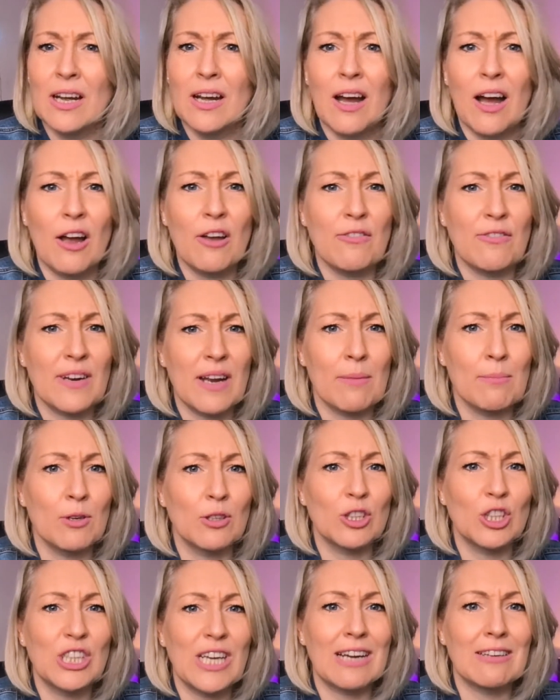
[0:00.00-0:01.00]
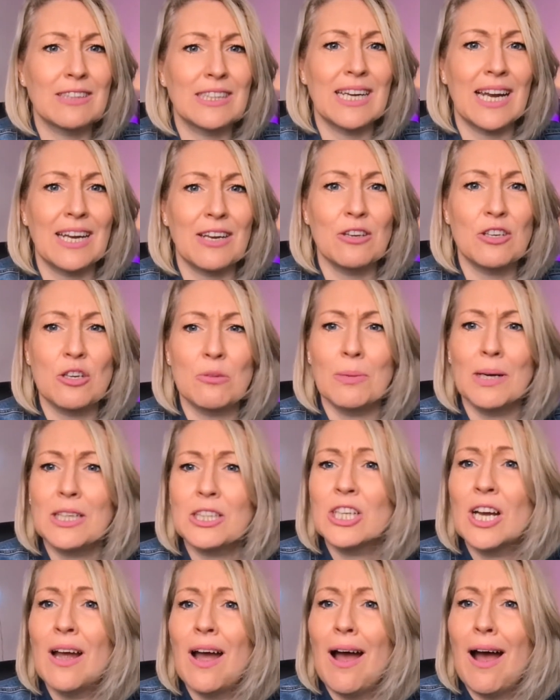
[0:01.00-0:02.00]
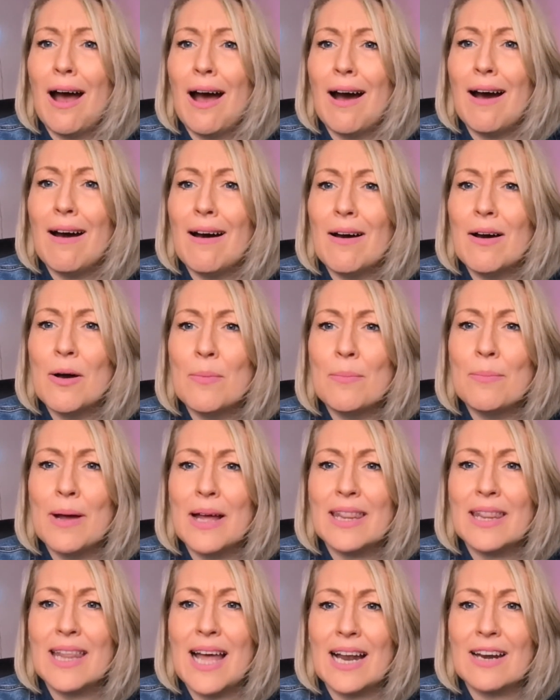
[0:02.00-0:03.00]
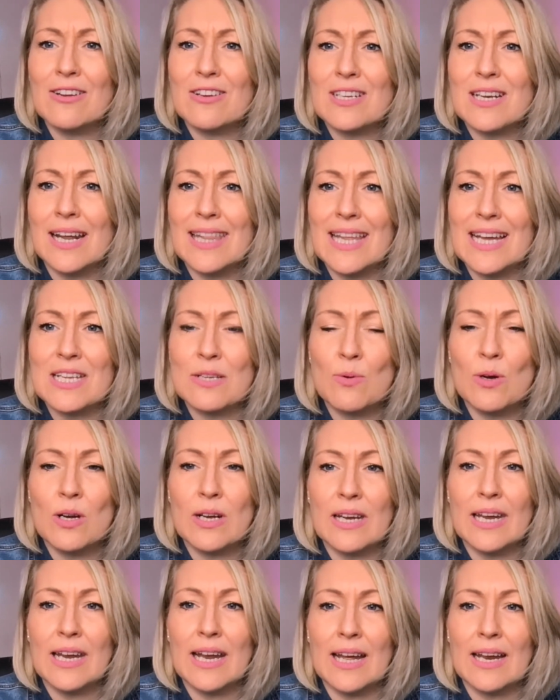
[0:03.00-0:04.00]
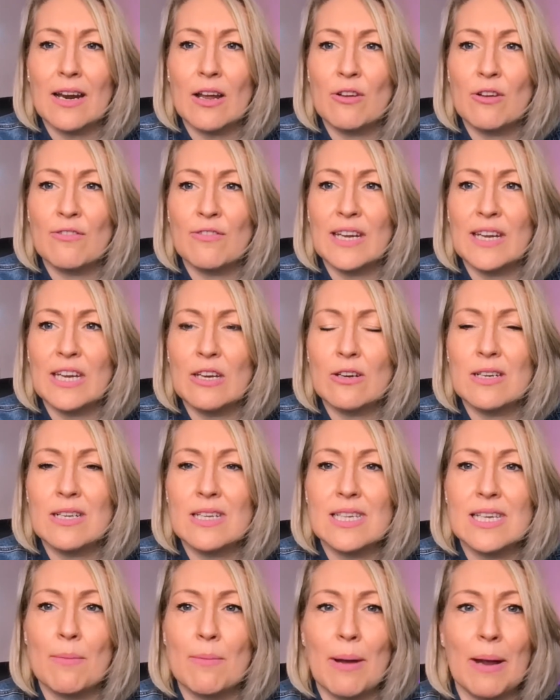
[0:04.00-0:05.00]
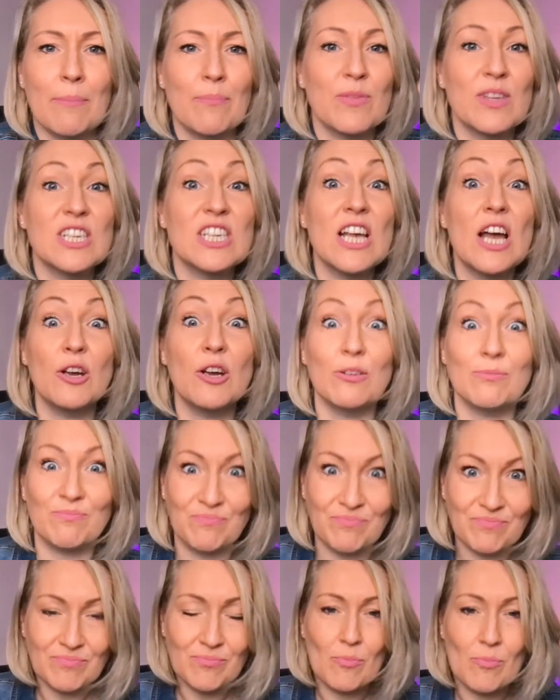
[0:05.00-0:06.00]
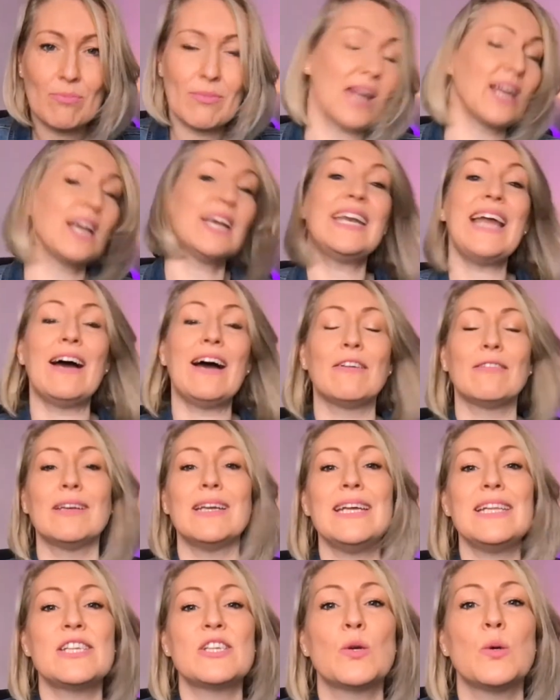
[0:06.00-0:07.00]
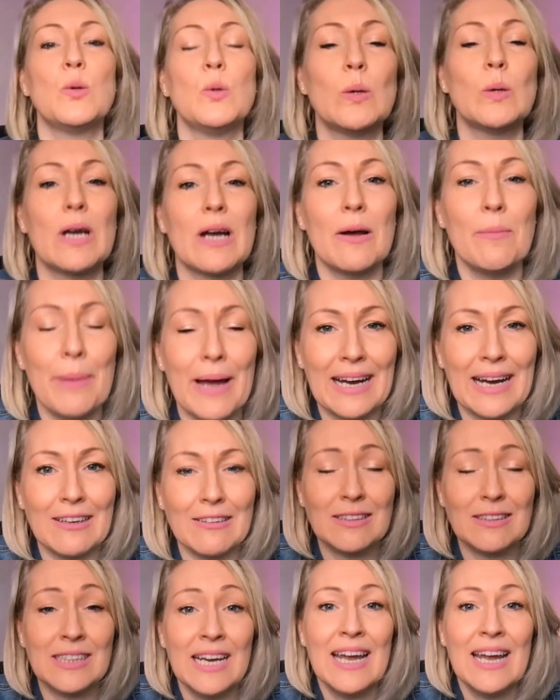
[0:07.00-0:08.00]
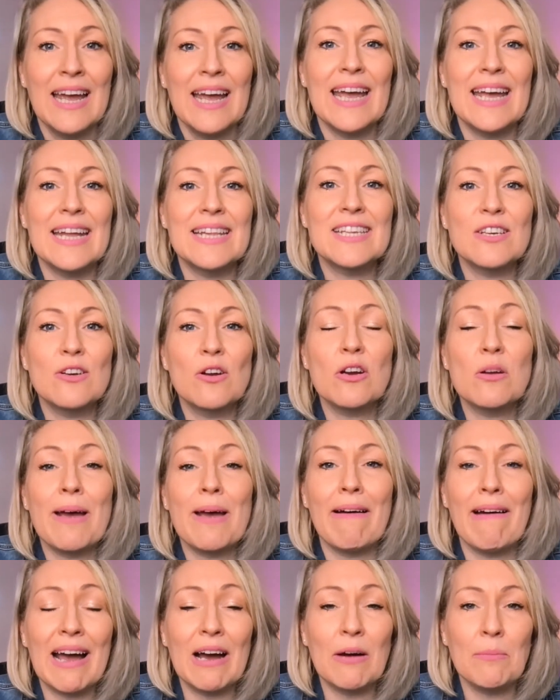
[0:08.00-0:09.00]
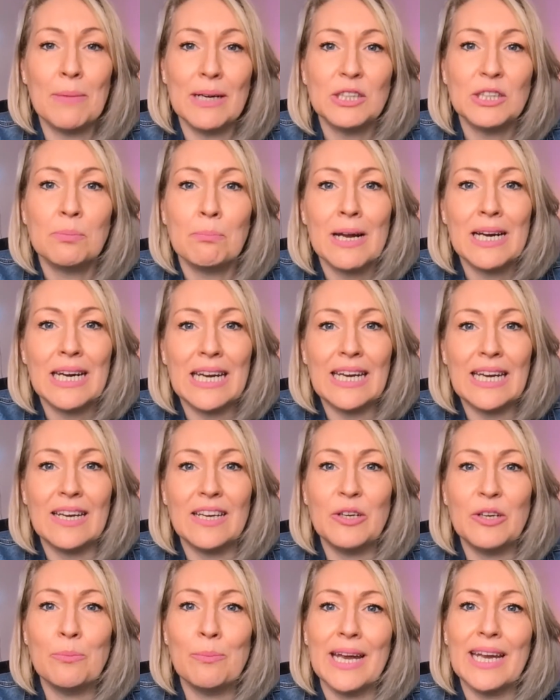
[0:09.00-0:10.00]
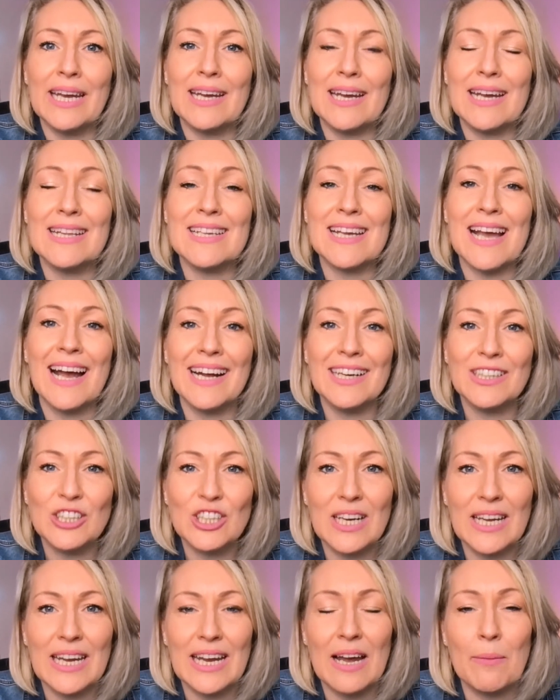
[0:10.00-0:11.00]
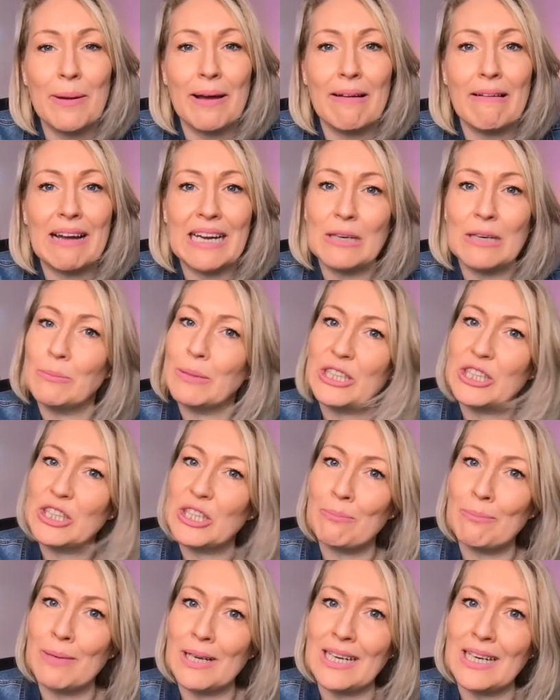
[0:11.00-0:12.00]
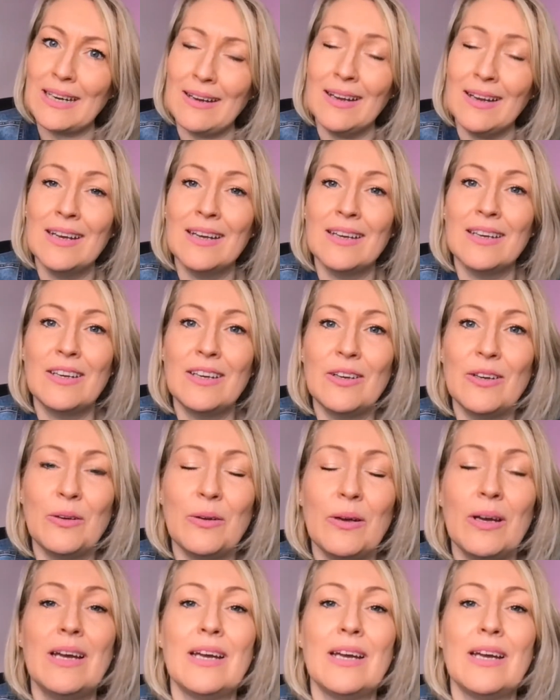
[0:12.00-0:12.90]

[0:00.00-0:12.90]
Hopefully I'm not shouting at you too much. That looks like that's working, and hopefully you can see me. So now let's talk about, it's not about how much money you make, it's actually about how much money you